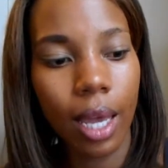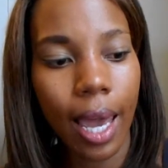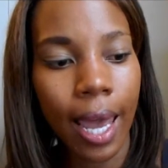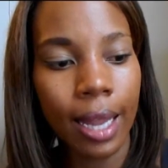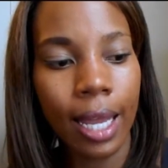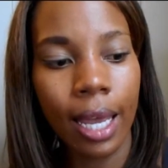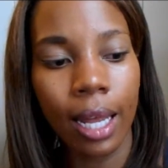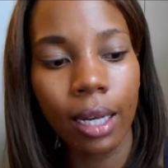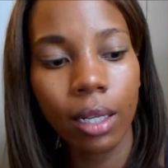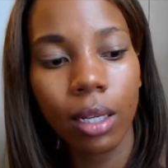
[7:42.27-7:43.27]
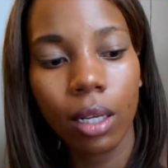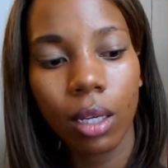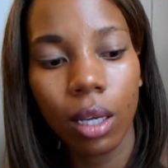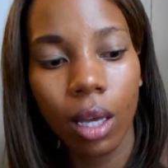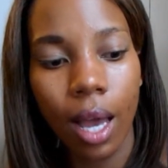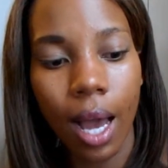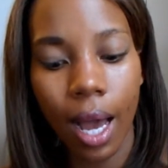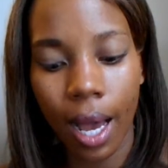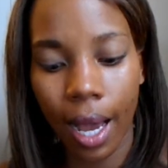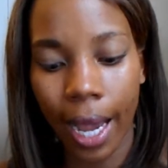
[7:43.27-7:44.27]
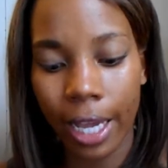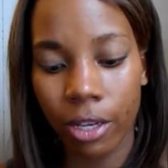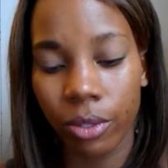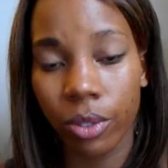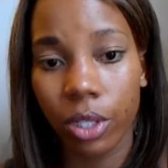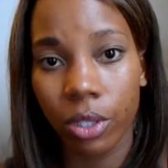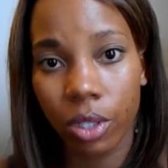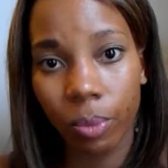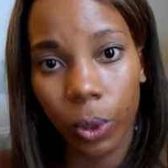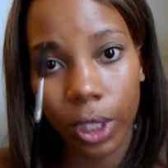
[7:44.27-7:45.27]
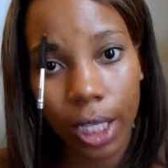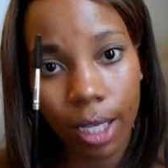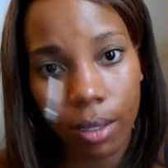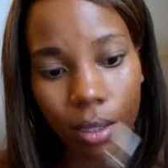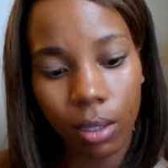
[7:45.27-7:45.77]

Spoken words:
And then I use a spoolie